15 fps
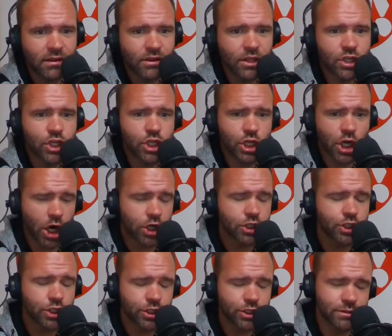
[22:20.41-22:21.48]
The
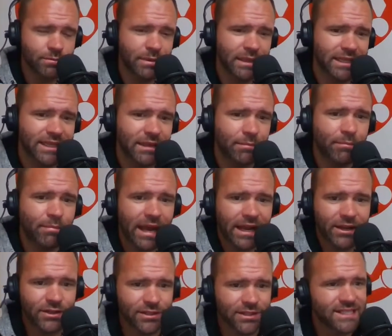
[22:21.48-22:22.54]
Chargers beat the
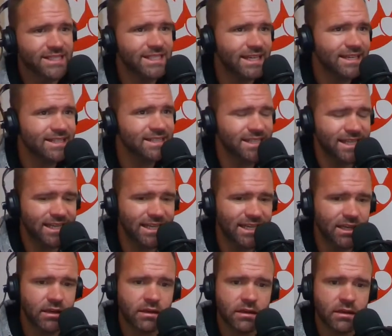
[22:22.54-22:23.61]
Bengals
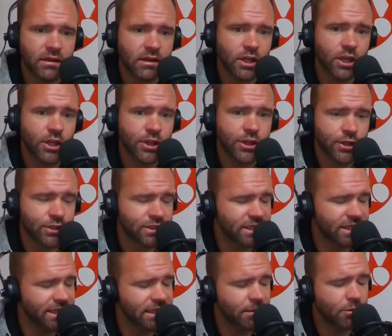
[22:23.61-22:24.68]
16 13.